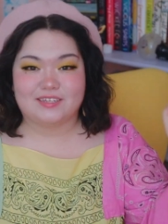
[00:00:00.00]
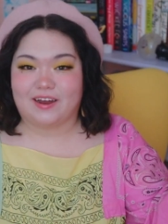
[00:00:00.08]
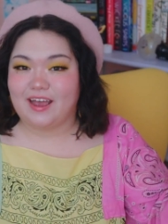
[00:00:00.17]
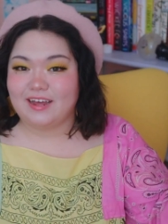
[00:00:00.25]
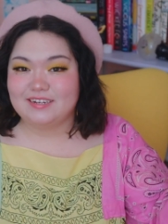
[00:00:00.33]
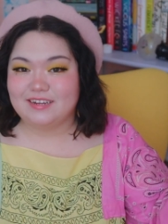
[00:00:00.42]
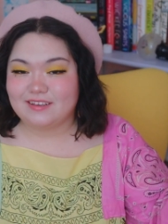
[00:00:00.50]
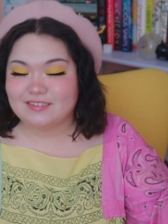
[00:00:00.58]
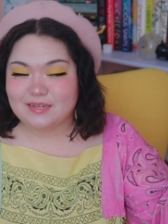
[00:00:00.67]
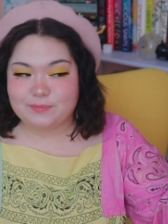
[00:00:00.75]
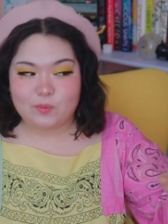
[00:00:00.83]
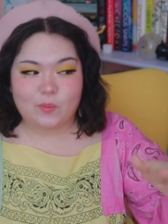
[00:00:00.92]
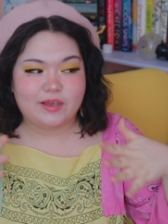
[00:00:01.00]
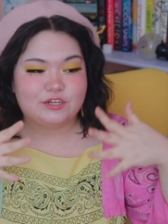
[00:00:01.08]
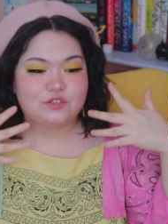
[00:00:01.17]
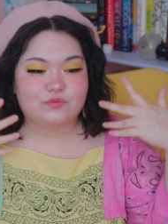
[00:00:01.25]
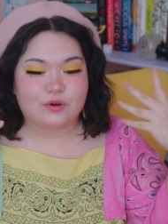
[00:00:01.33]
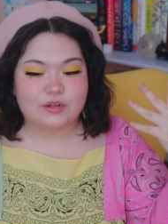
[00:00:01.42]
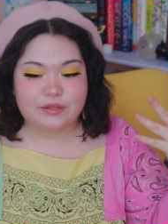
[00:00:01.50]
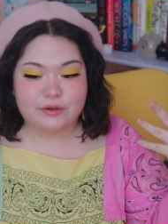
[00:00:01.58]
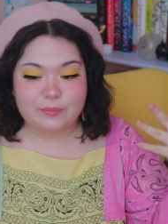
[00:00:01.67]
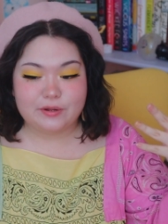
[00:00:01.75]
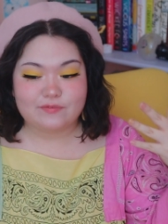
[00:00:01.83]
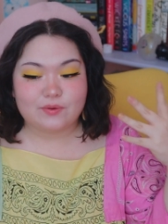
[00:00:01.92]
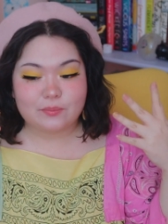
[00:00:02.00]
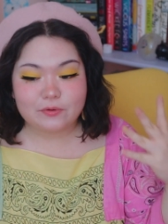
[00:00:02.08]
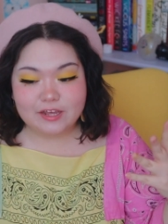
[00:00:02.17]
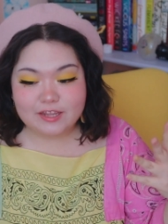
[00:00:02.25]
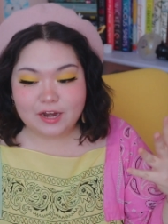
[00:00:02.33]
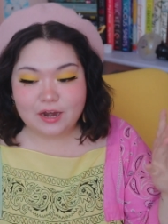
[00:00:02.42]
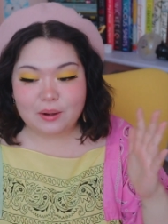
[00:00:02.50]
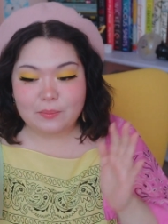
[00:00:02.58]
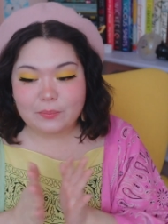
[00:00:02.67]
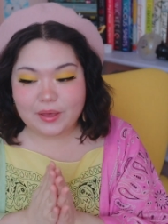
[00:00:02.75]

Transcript: Sorry, I had to take a step away just for a little bit of a breather.